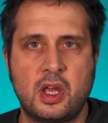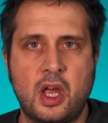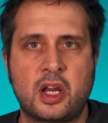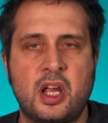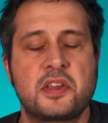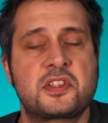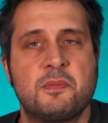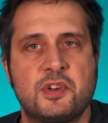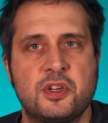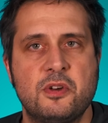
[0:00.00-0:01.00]

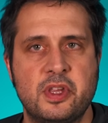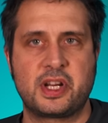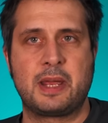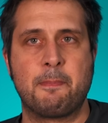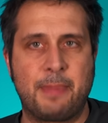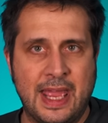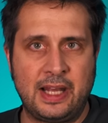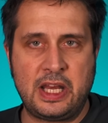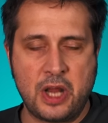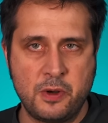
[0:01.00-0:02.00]
accustomed to that I
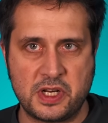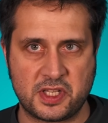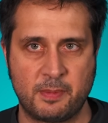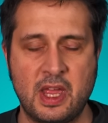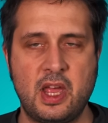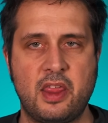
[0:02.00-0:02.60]
barely notice them.